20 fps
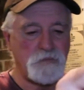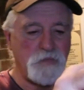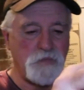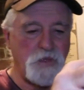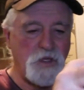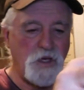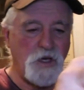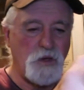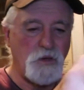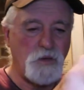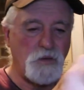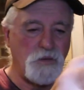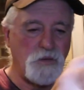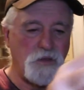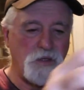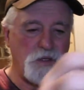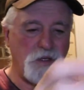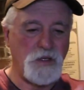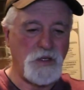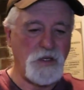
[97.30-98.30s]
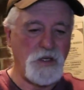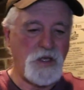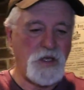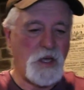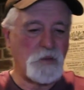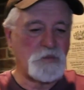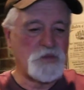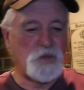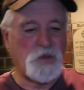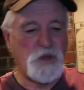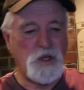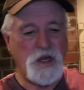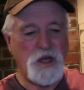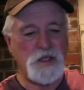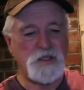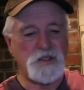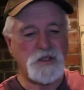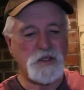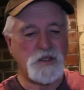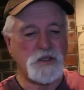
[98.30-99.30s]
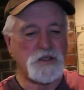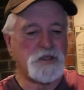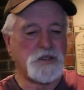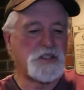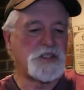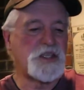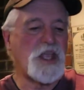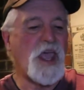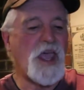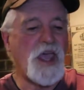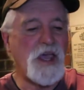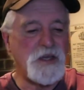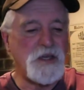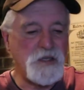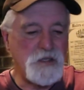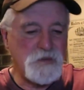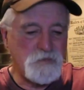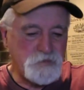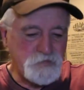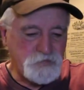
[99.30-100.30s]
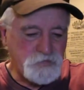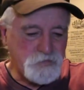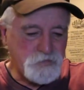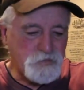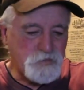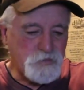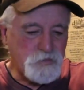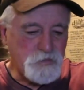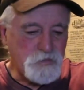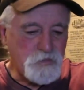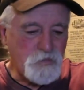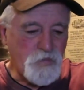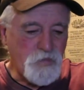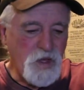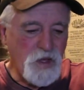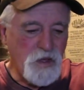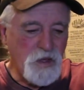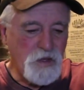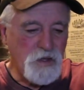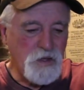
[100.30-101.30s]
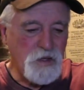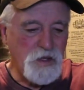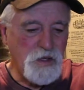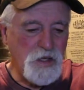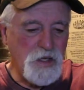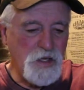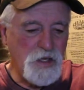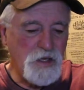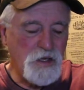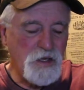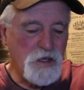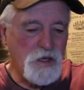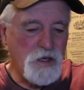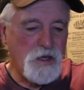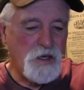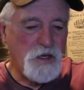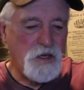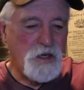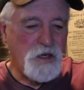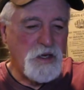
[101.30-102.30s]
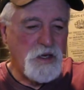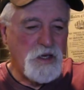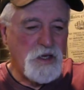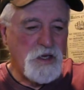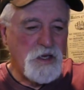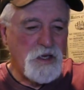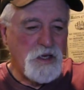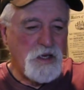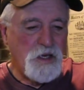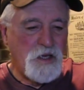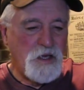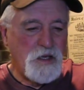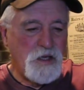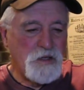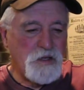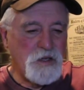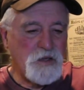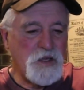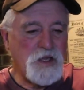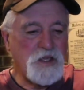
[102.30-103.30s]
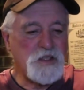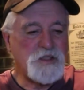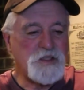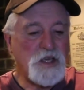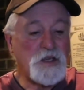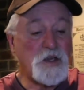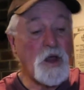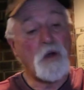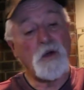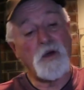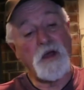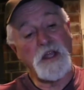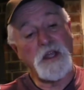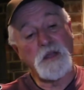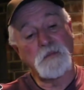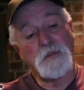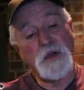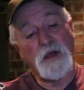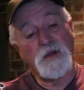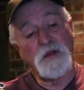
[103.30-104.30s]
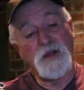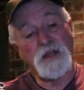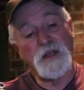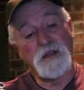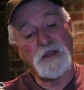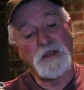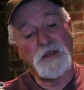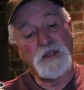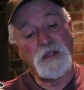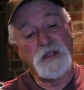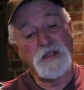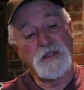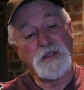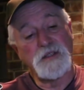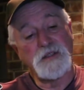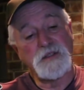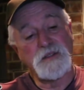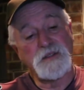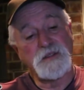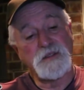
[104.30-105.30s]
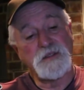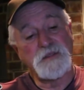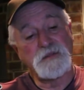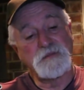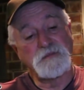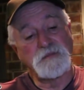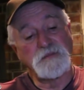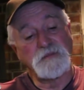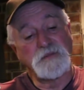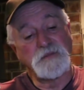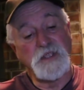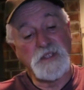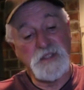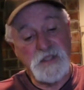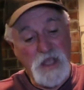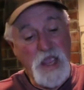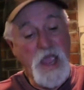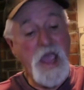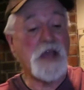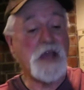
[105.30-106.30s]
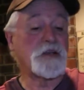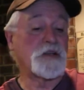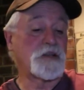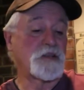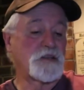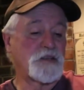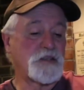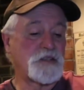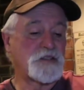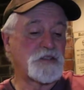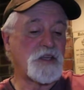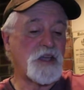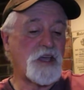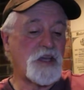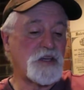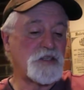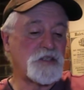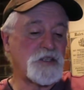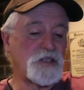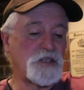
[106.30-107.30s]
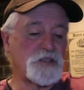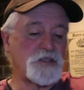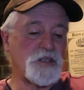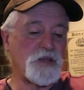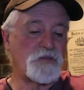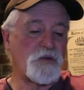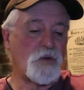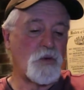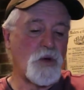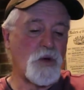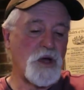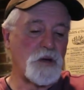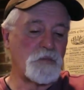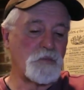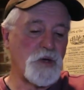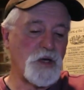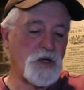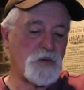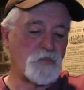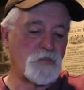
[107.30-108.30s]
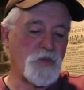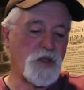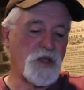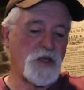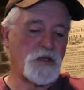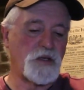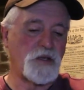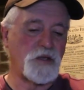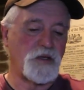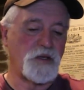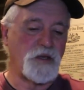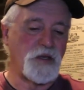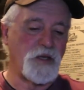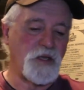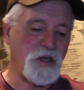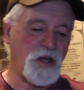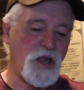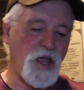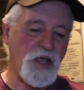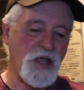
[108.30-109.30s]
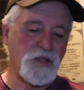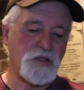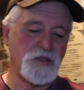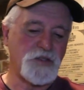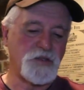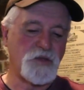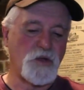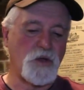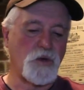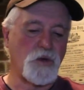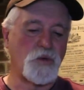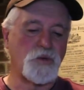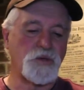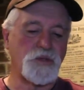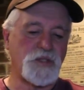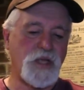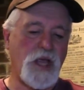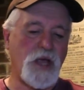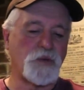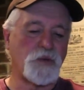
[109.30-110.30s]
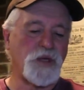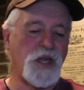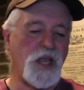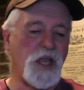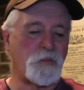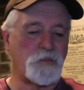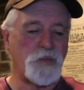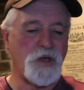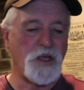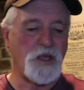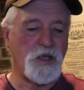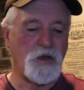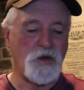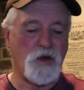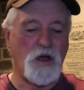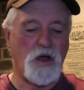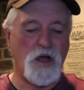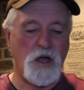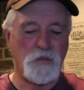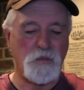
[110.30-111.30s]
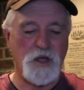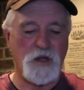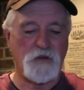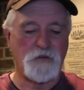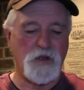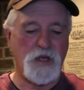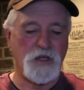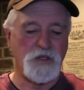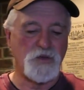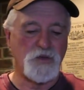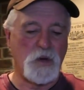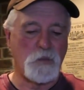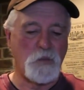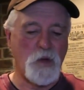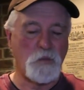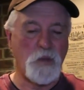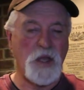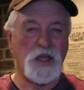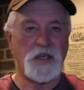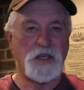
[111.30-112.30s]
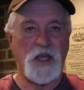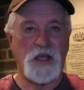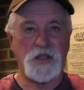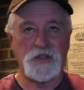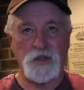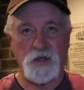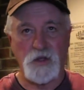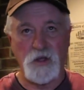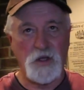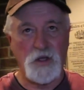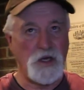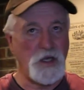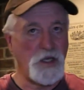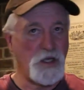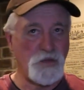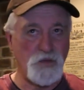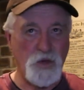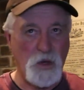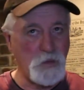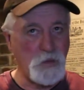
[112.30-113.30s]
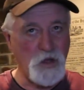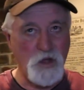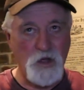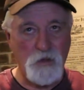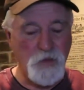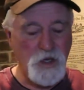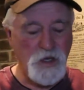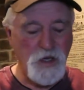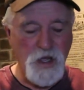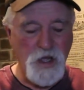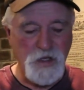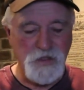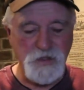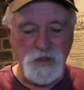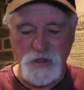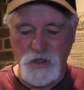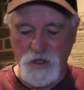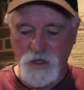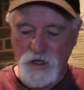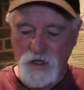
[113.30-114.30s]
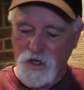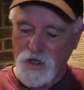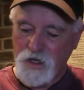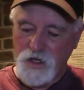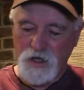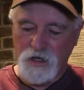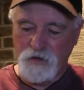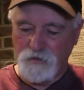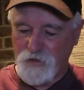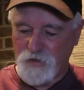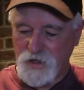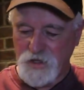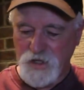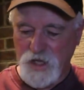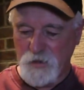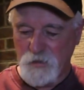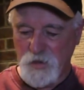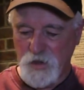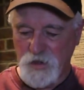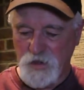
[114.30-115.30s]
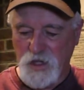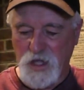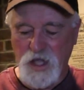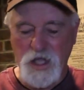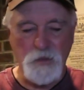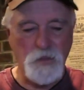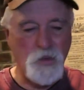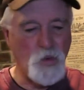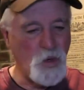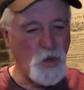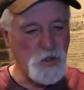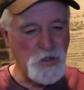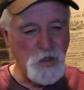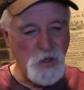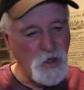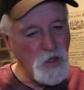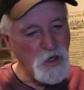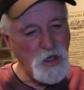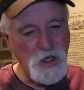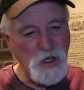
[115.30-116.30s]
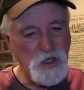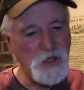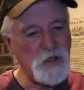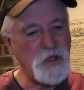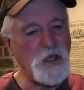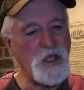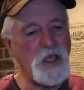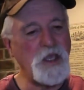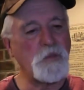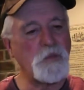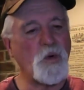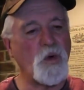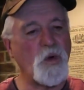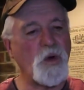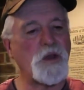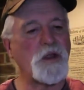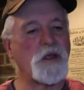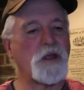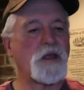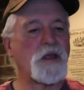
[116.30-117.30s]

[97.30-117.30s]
You know, comes with a nice little stand. The things I don't like about it is the stand. It's kind of chintzy for one, but it has no sound dampening at all. I mean, if I drum on my desk, you're going to hear drumming on my desk. If I type on the keyboard, you're going to hear the keyboard.